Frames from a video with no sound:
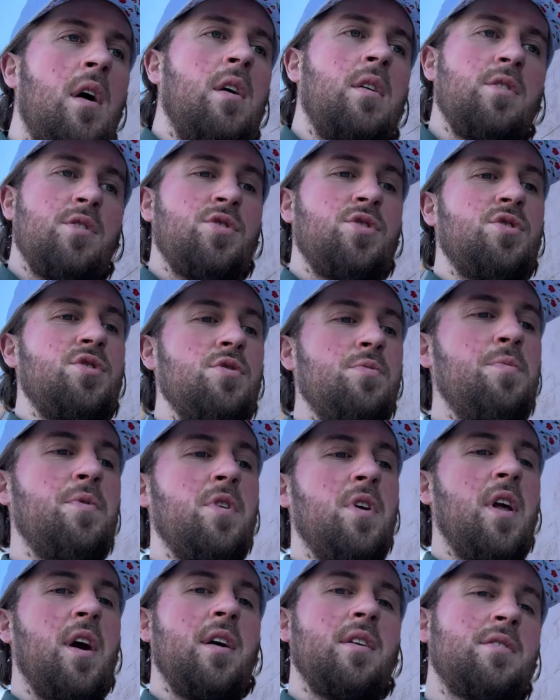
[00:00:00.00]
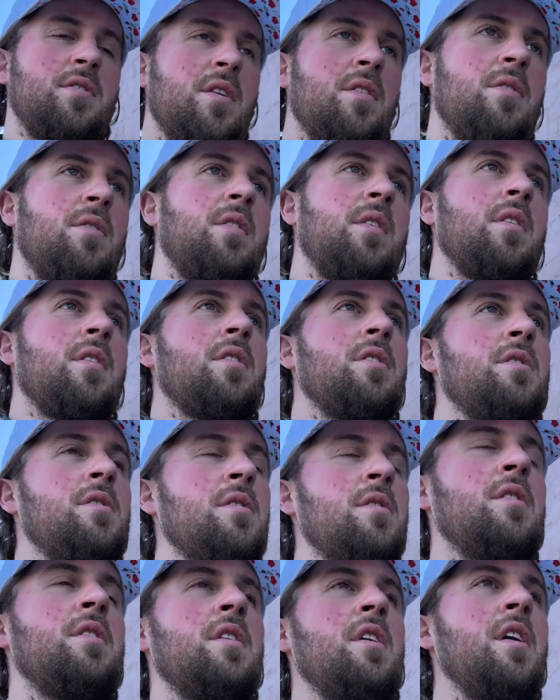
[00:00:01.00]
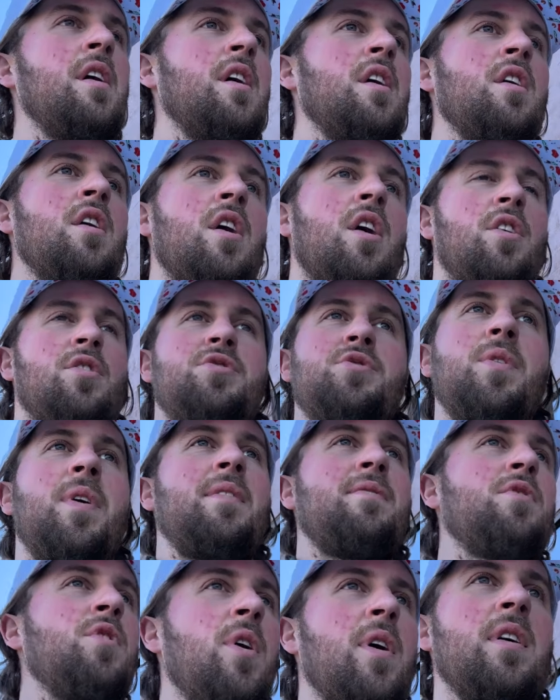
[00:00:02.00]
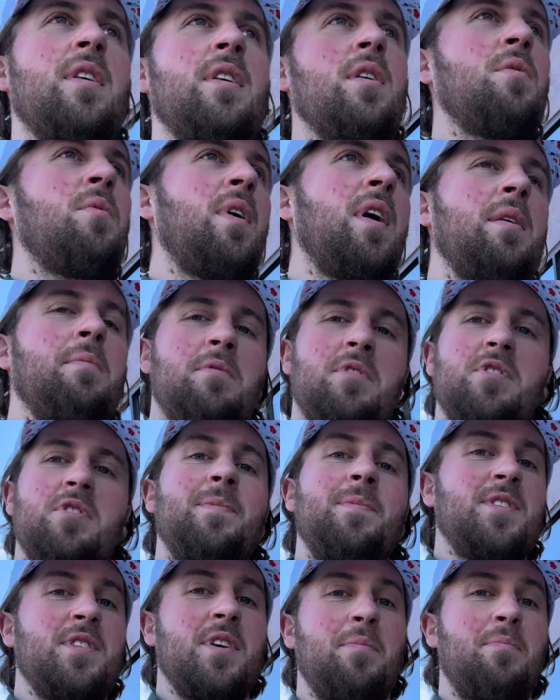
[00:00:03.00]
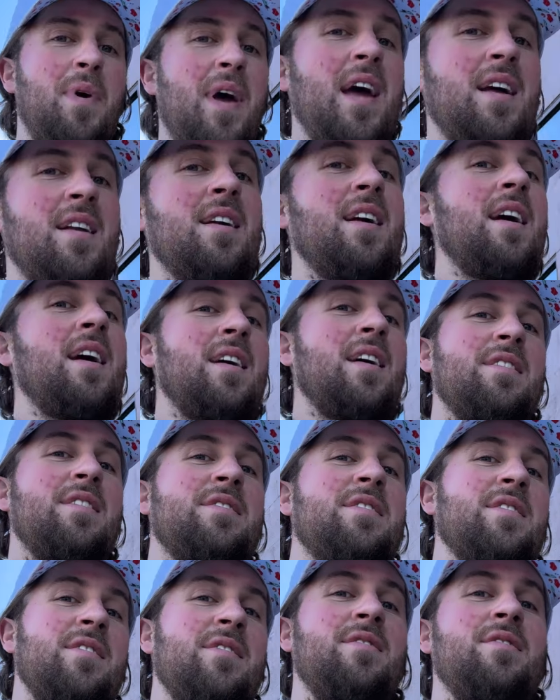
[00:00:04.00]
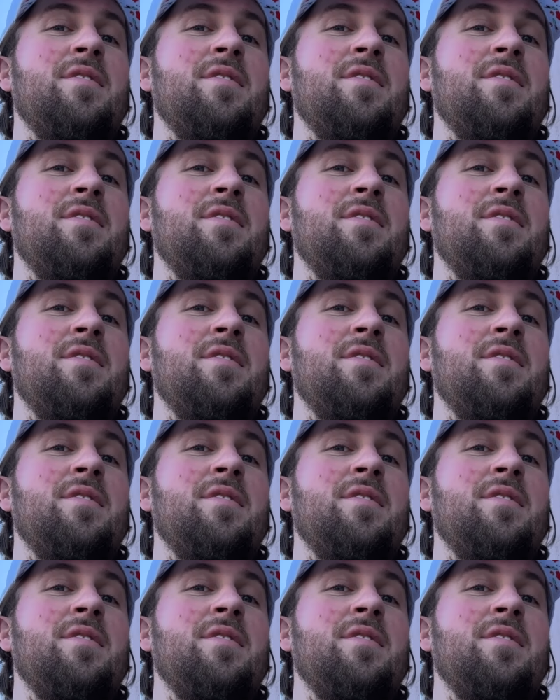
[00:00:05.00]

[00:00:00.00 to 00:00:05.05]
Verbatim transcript: It is super nice out here. Also, I have no idea why, but it smells like pancakes.